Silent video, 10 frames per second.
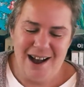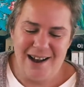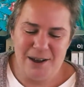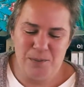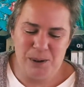
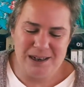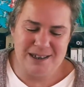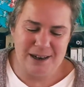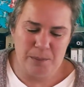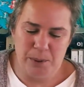I
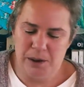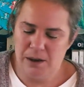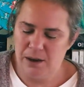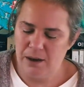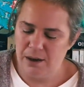picked up
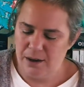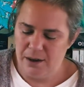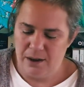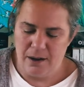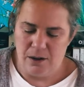
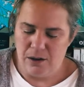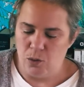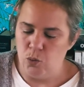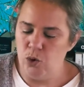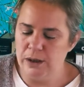
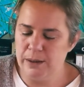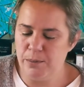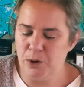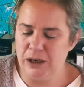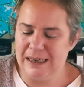Woolen
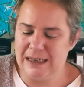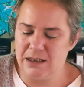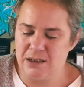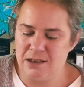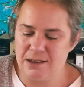
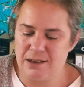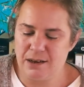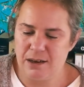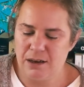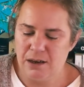Berlin's,
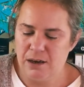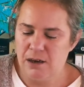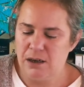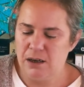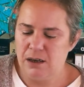
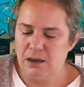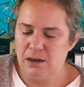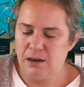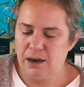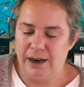
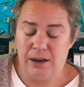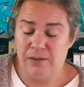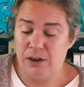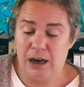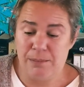I'm not
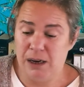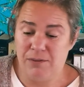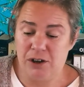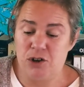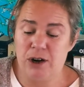even
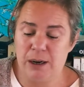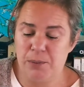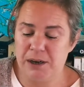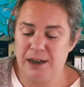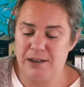going to try to
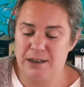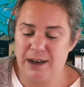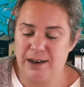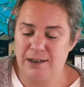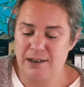pronounce
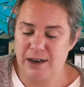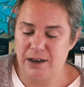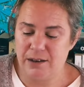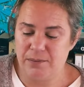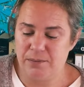that because it's got
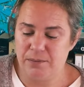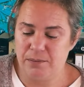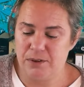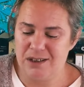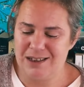a
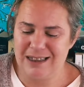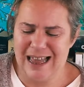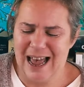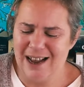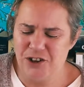
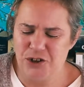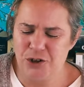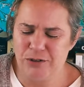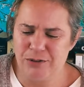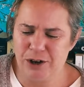slash
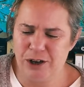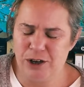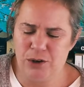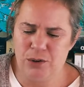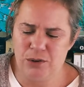over a
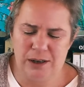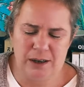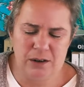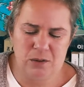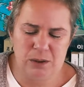U, not
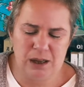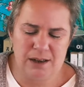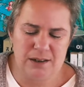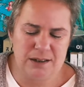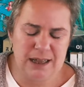an umlaut,
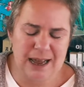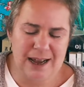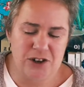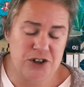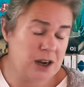a
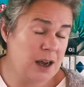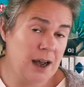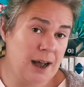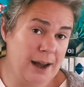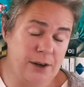slash,
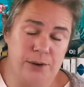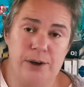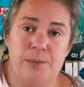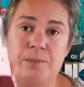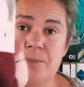I don't
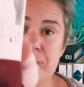know.